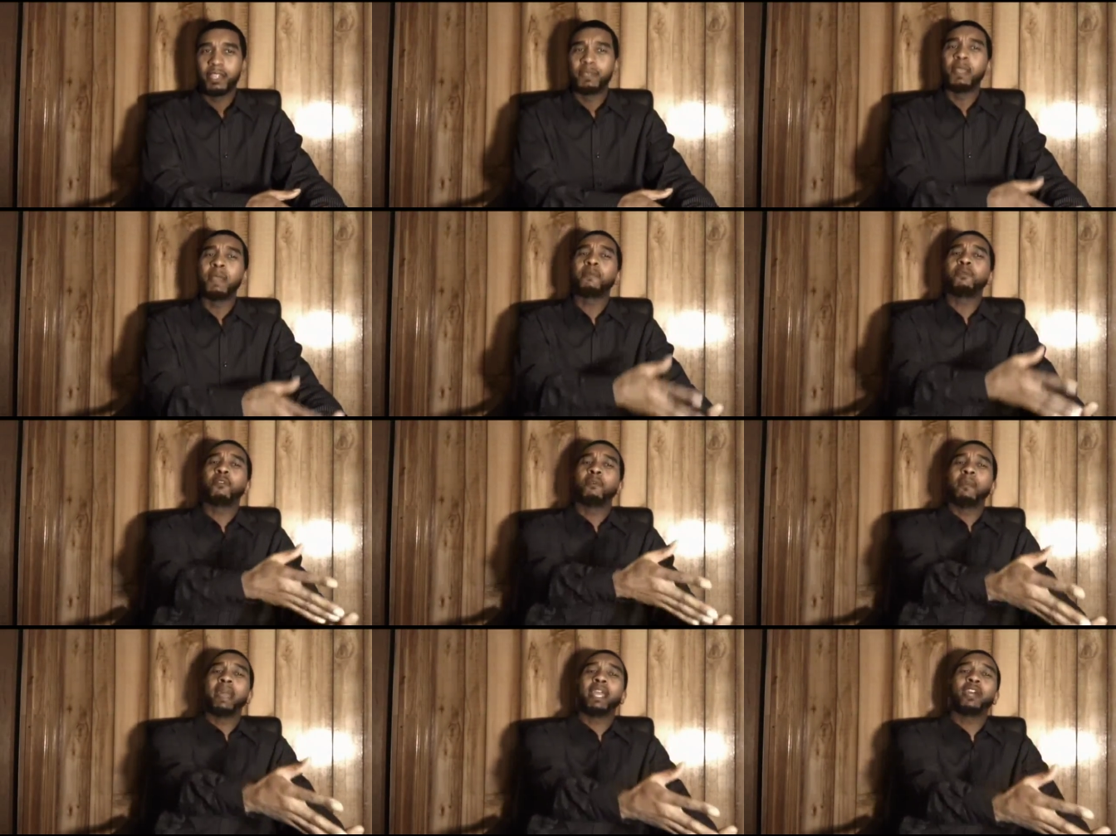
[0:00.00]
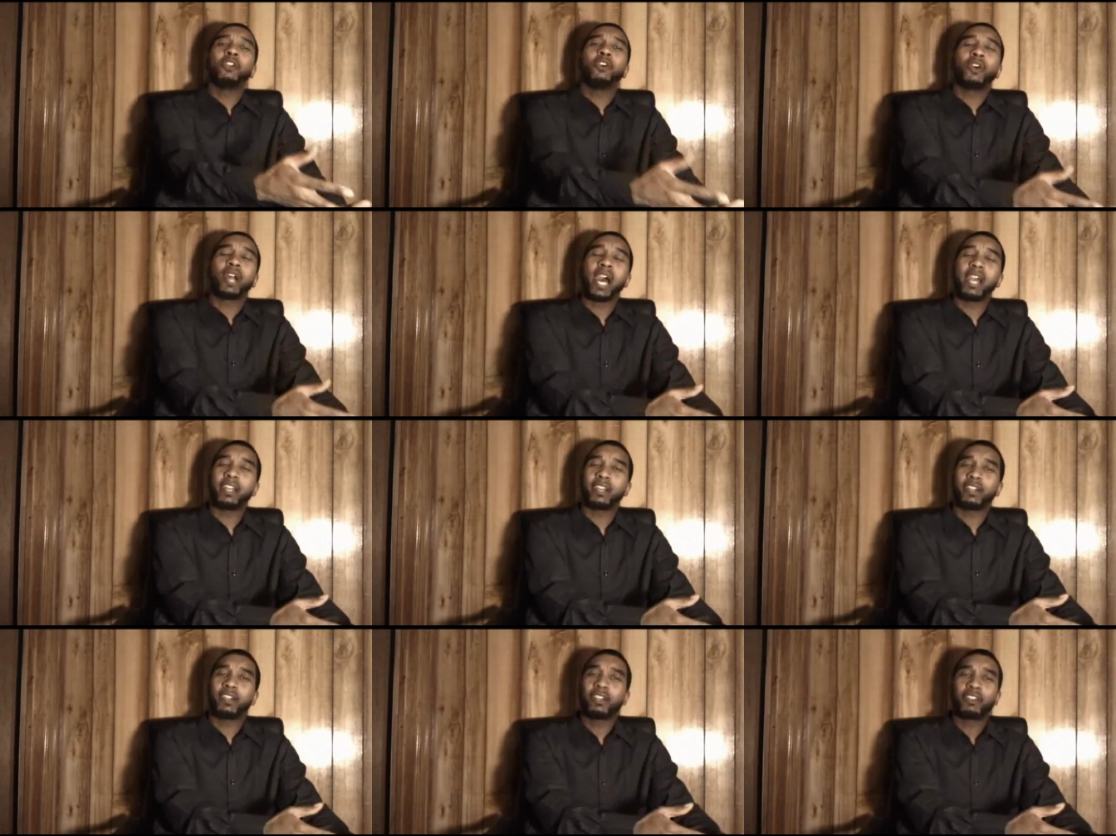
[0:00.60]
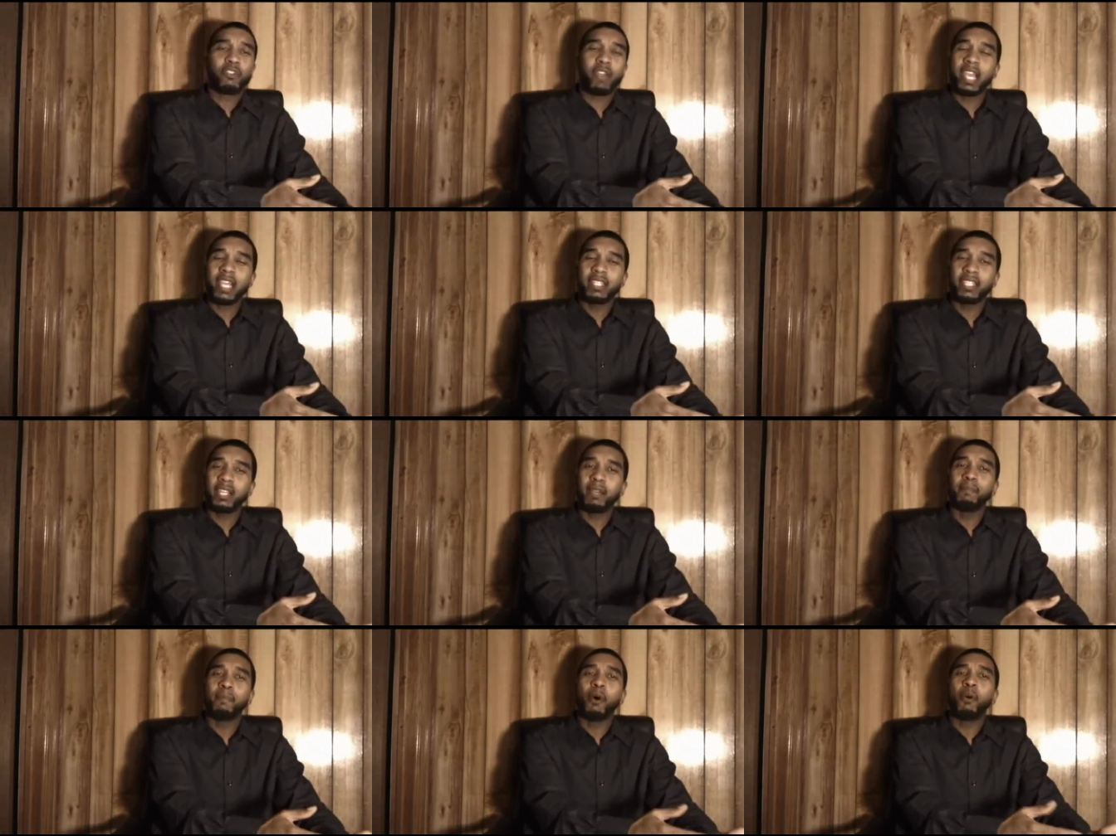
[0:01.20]
People were making all kind of
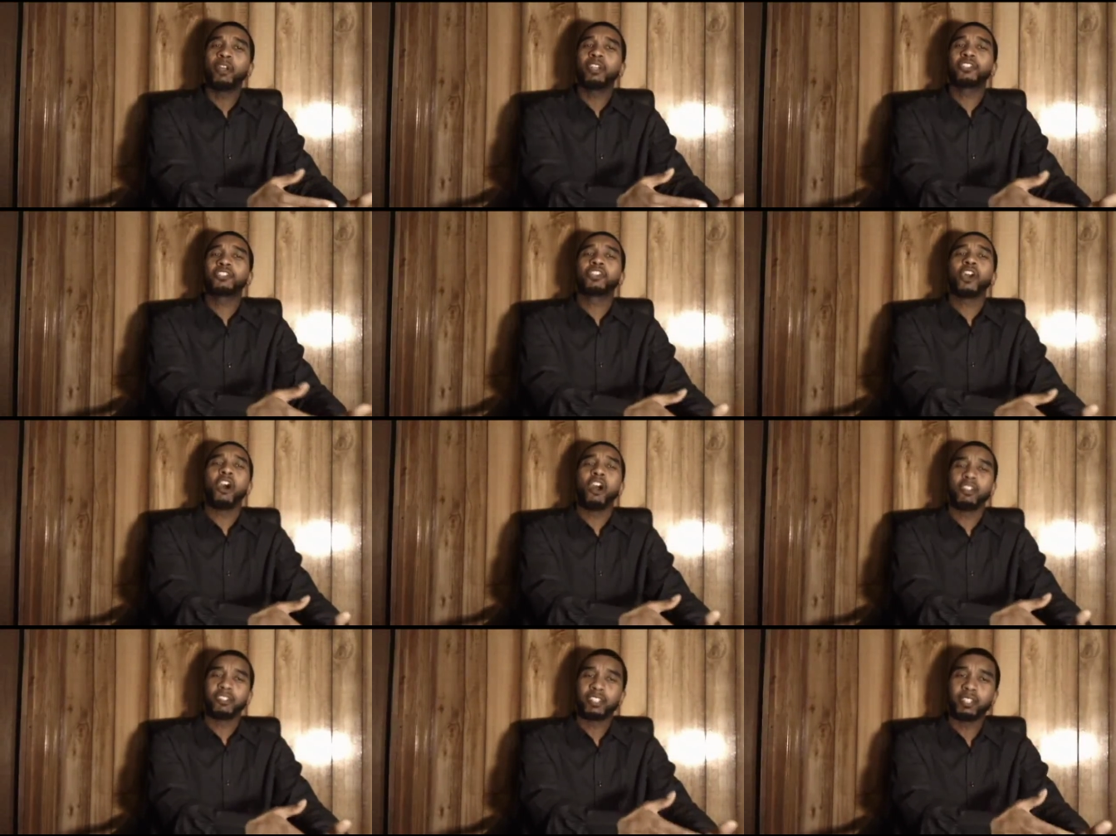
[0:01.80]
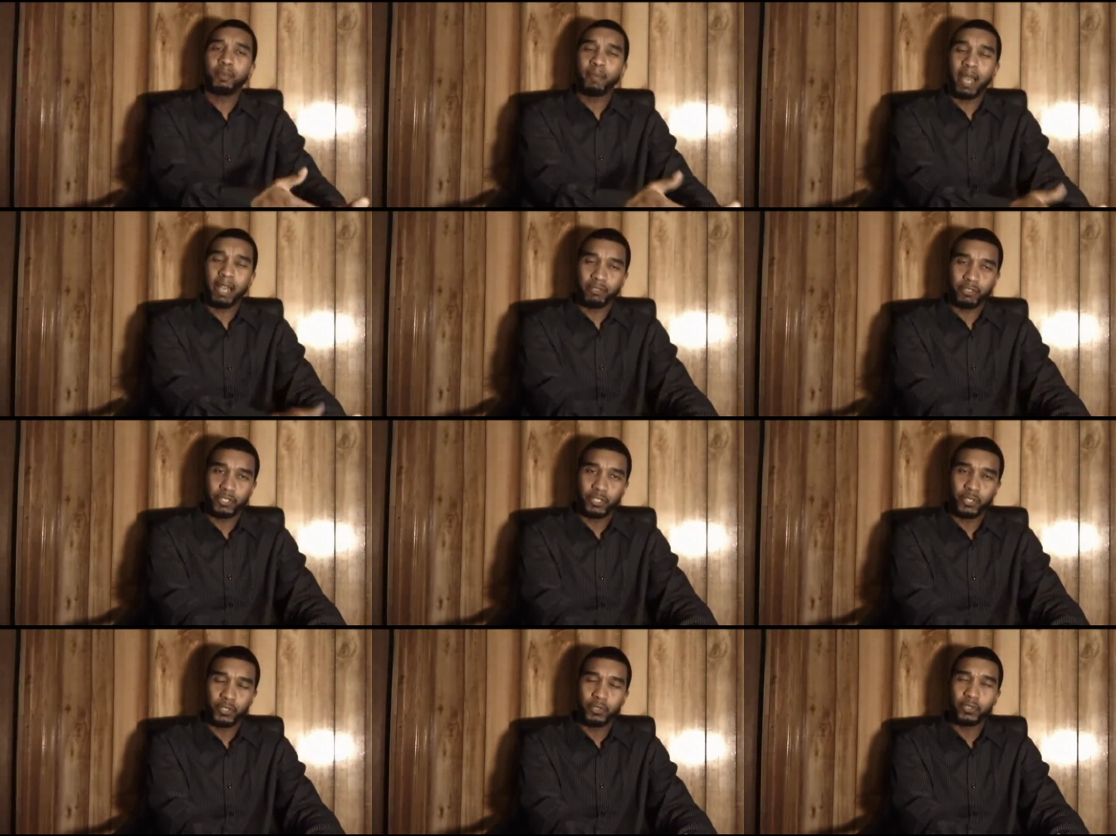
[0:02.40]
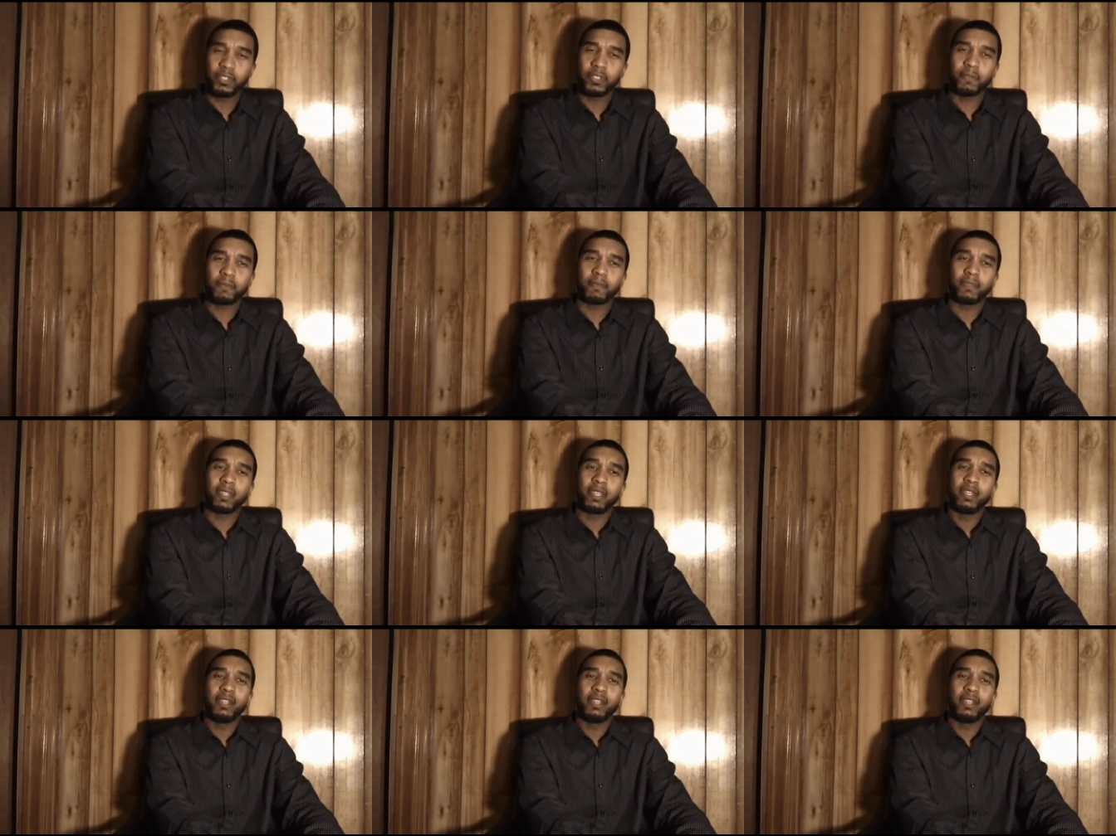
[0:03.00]
crazy and bogus charges about Jews.